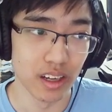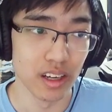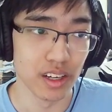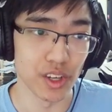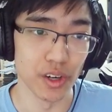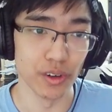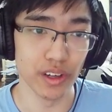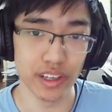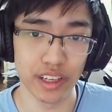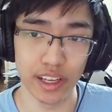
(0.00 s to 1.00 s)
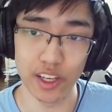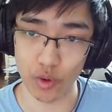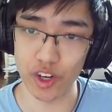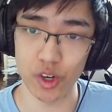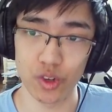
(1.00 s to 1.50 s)
So his
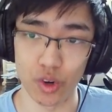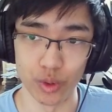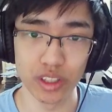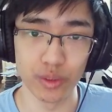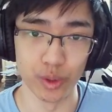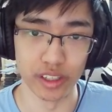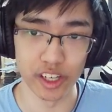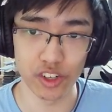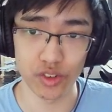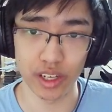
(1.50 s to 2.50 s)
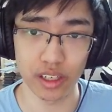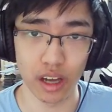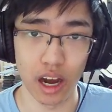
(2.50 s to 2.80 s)
ratios are really interesting.